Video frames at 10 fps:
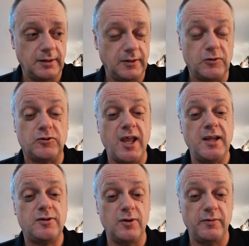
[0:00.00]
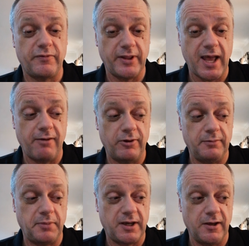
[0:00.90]
Stay tuned for that one
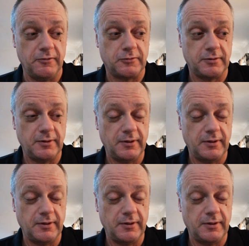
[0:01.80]
because